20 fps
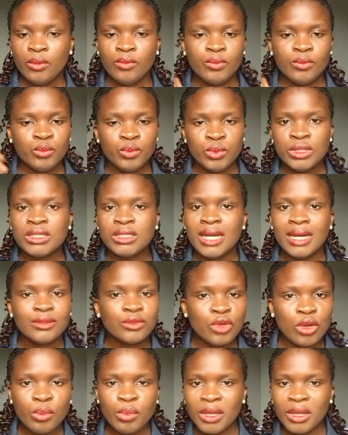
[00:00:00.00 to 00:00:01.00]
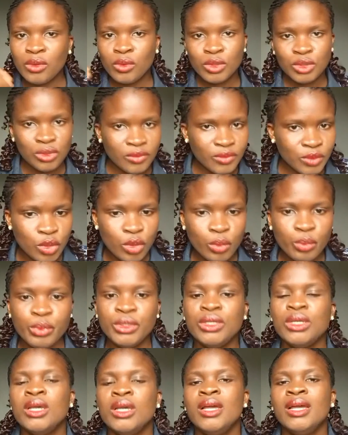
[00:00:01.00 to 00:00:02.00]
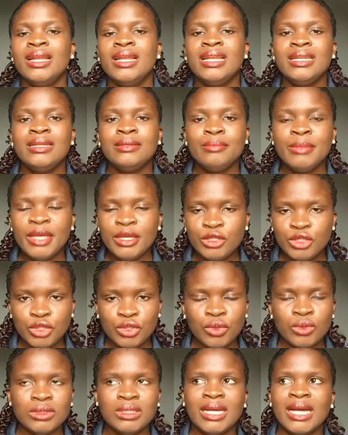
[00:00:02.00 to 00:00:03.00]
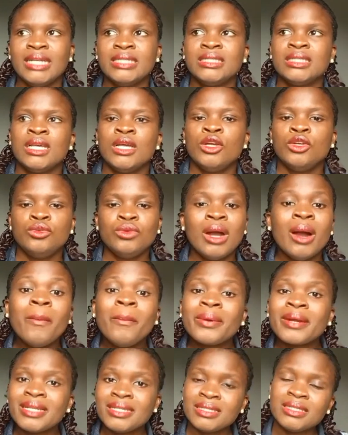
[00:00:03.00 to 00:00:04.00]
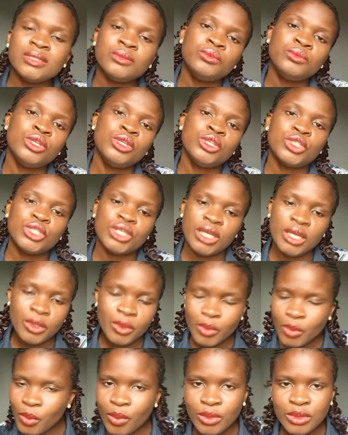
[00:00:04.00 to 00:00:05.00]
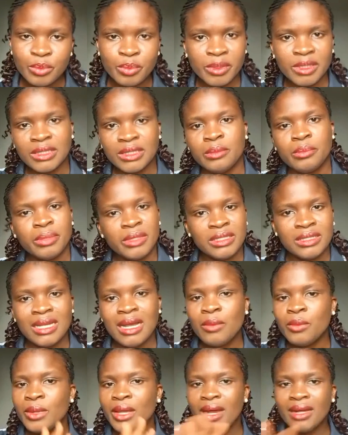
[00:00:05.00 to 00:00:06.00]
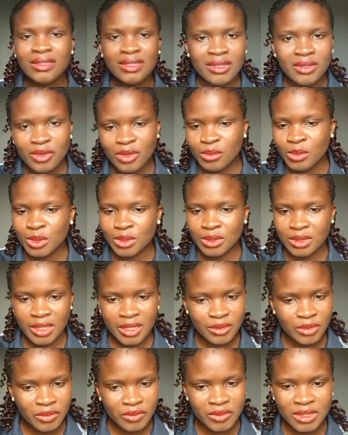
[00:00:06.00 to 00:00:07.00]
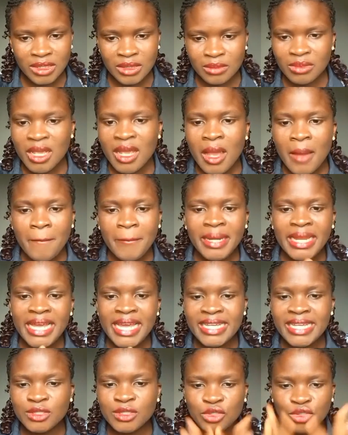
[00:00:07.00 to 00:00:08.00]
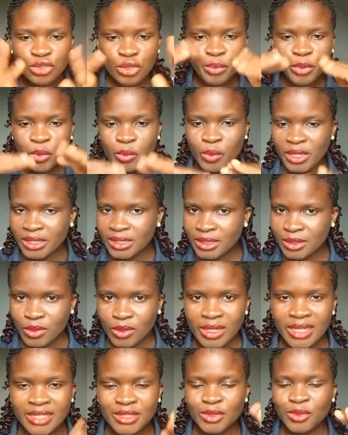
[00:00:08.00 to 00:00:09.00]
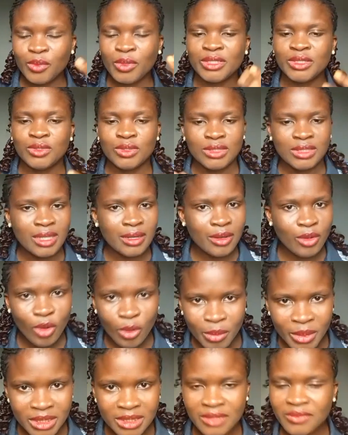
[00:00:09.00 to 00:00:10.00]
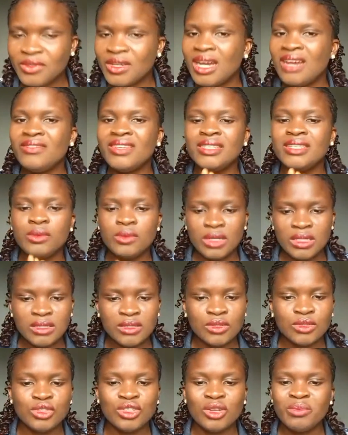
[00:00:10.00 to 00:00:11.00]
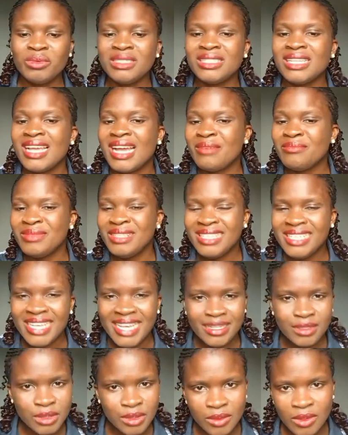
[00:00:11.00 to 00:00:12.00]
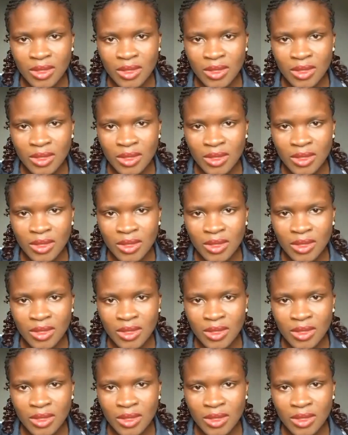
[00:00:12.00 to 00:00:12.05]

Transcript: with hard copy and not soft copy, you make sure that you are printing with a good printing press. And we are actually coming to the end of this. Please drop your question. Let your question start coming. If you have any question, drop it. I am here to